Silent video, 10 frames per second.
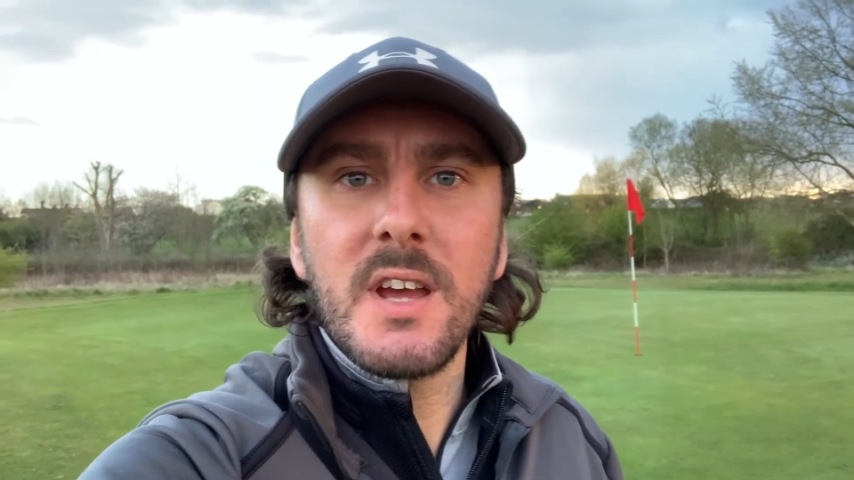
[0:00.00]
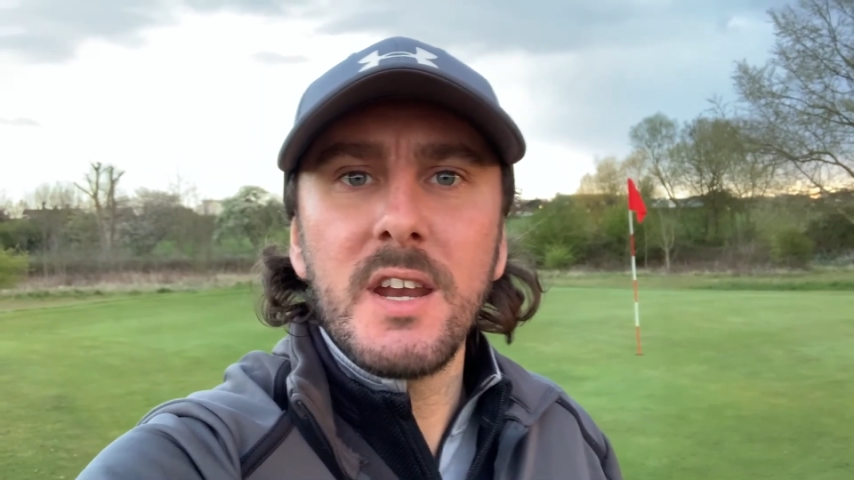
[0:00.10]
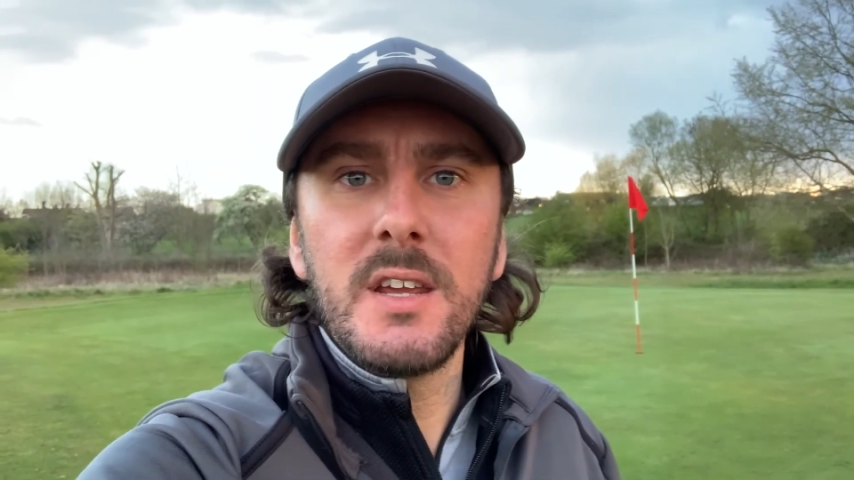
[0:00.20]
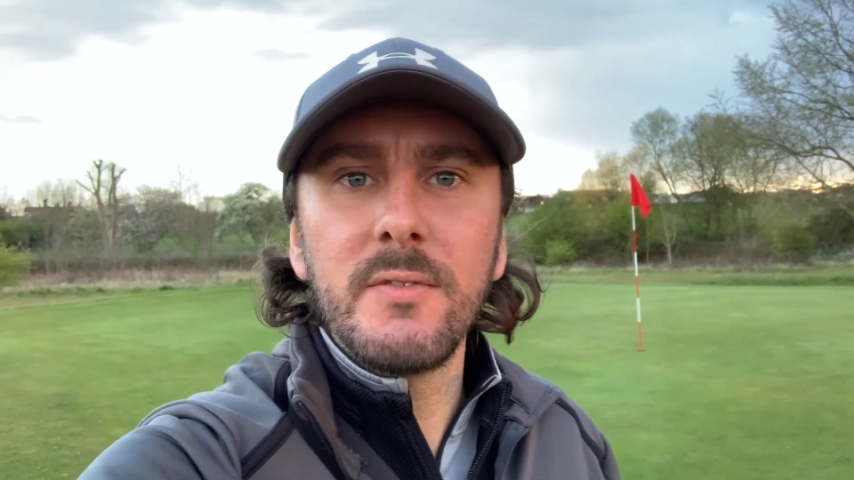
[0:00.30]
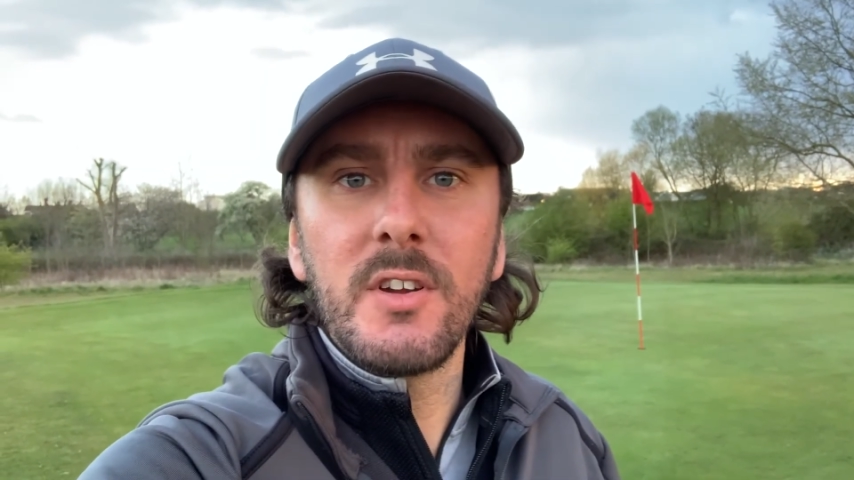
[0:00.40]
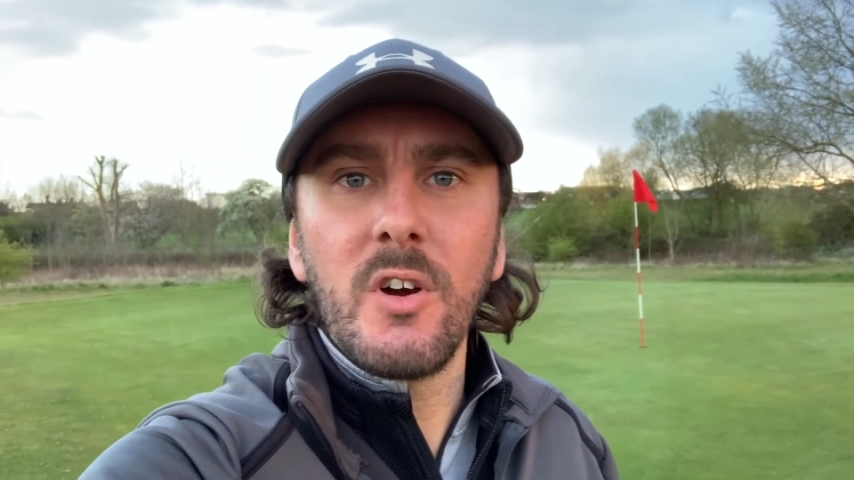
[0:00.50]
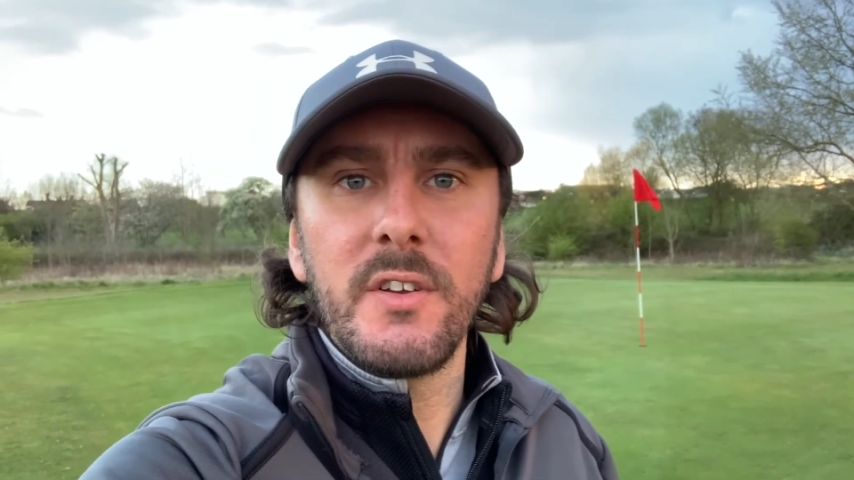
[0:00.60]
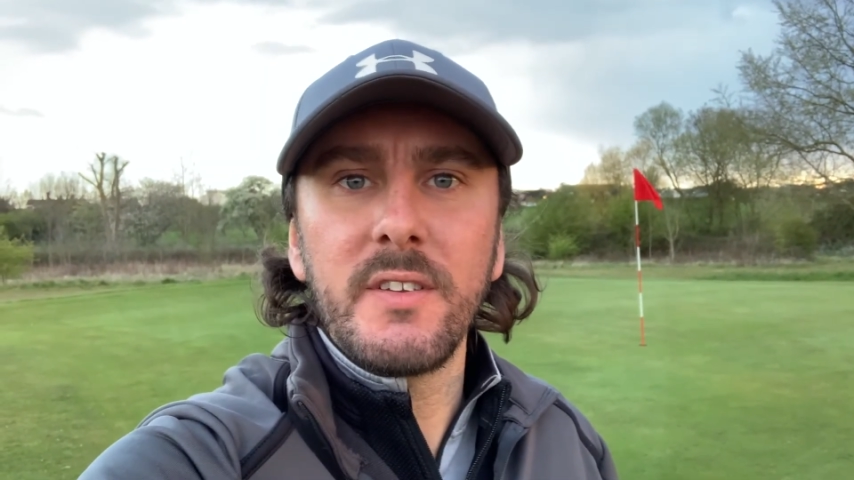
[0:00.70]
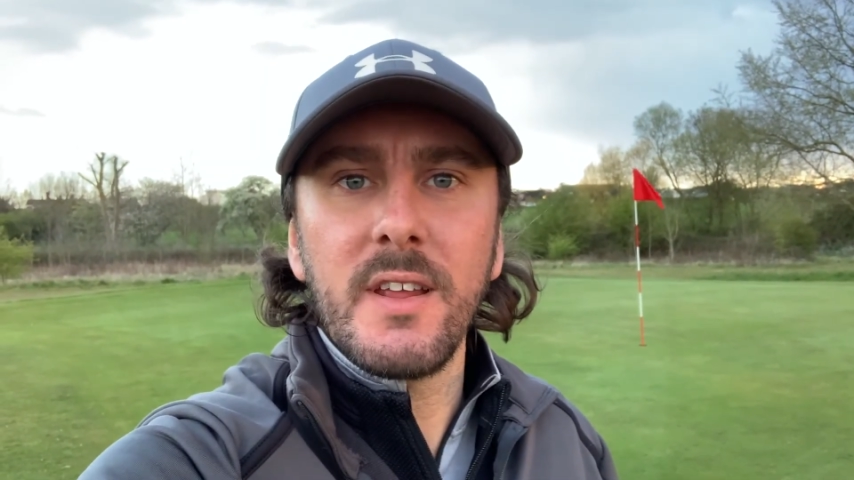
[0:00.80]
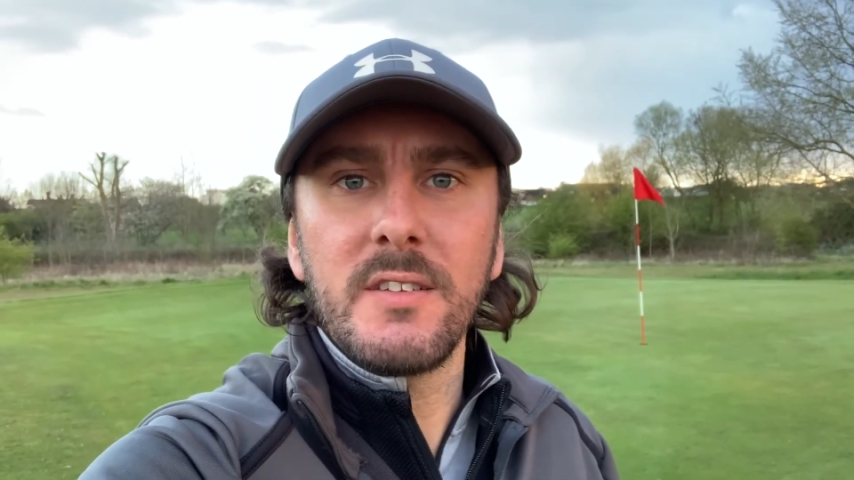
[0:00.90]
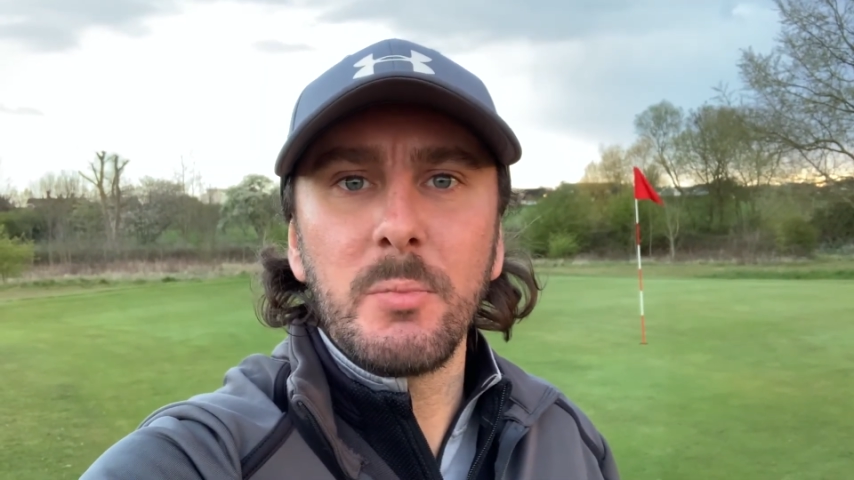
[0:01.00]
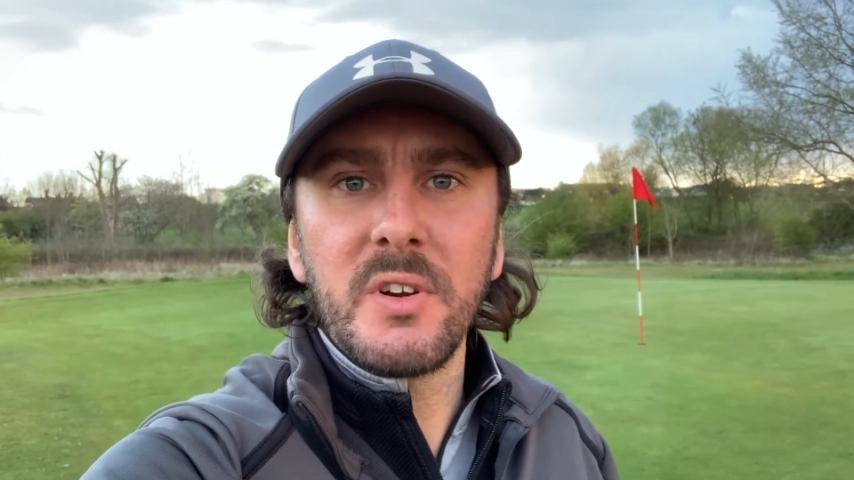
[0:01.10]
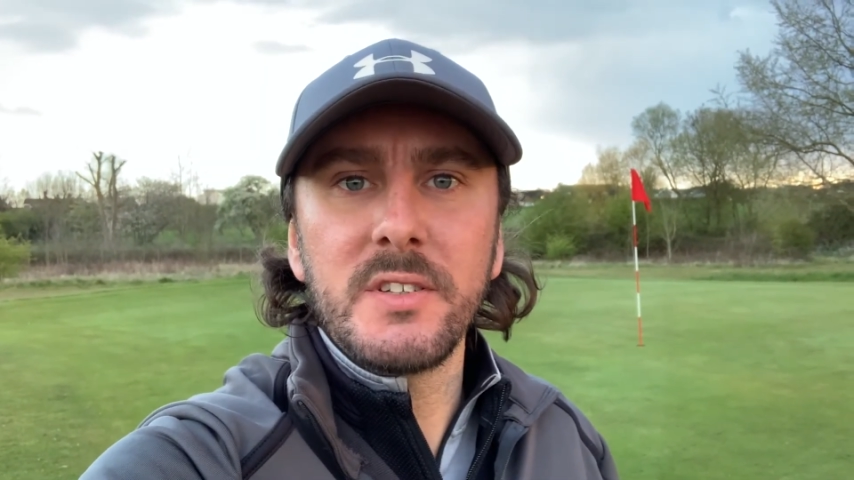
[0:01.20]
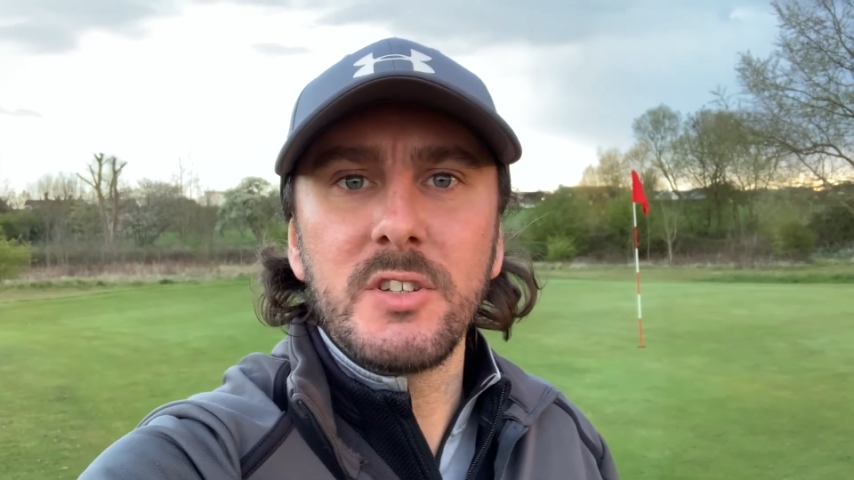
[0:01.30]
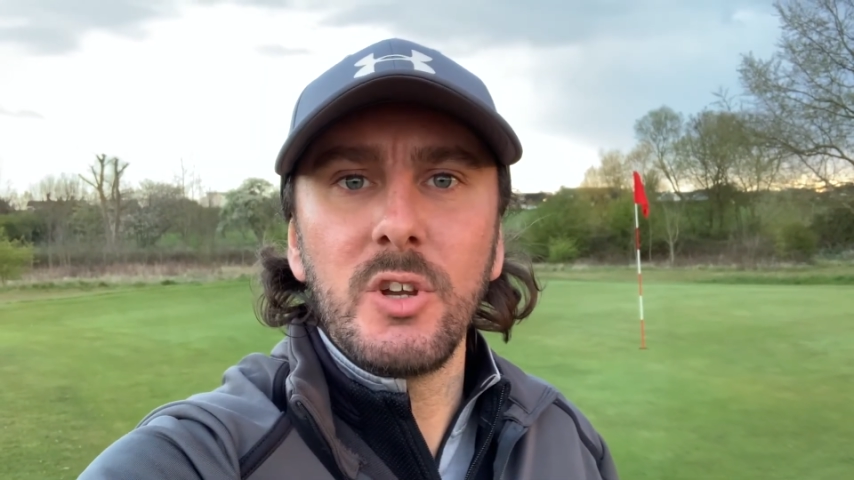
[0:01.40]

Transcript: any of the content I bring to